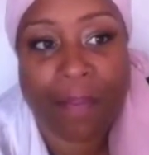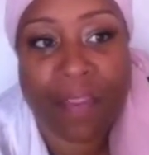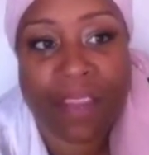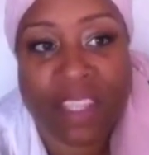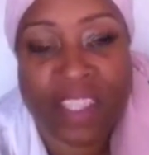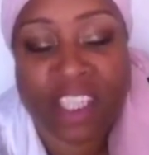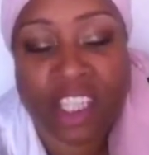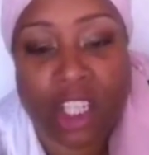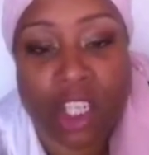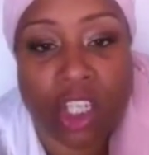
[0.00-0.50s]

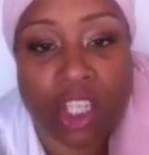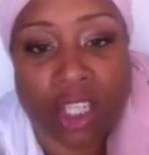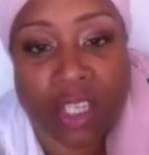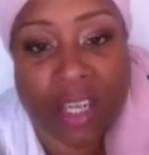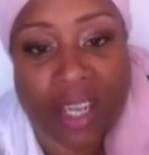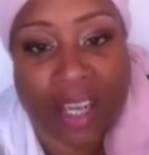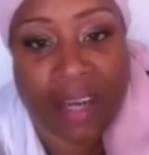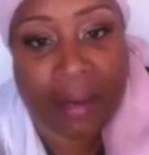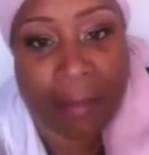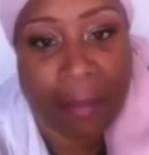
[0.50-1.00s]
this
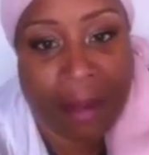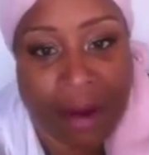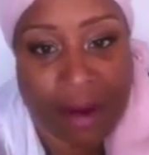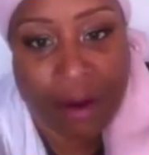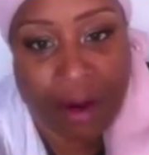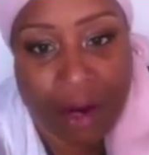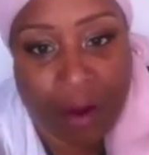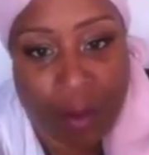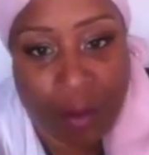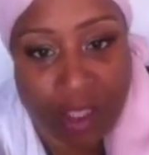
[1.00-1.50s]
look in
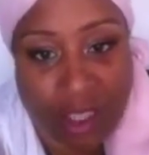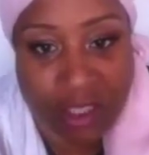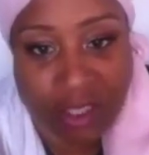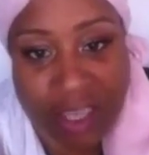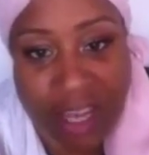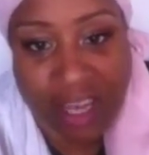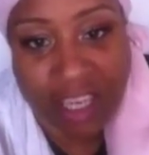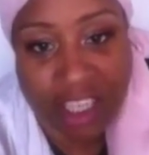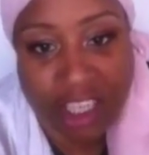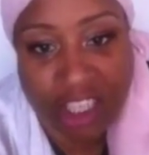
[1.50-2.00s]
America, which
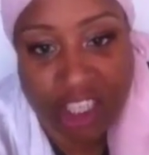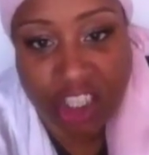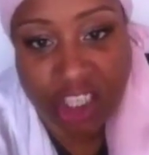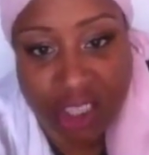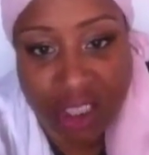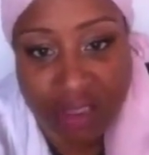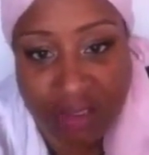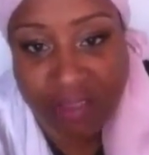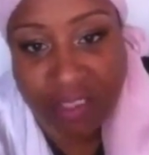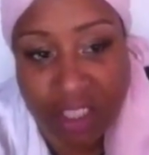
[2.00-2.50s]
is like a
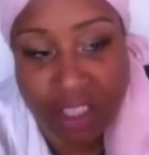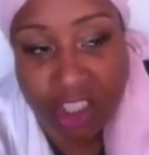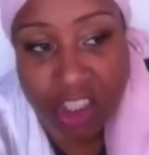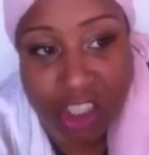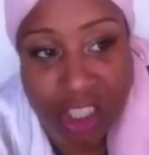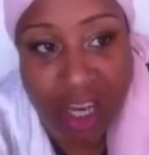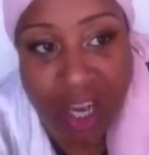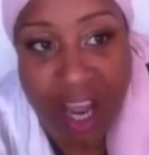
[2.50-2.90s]
yeshivish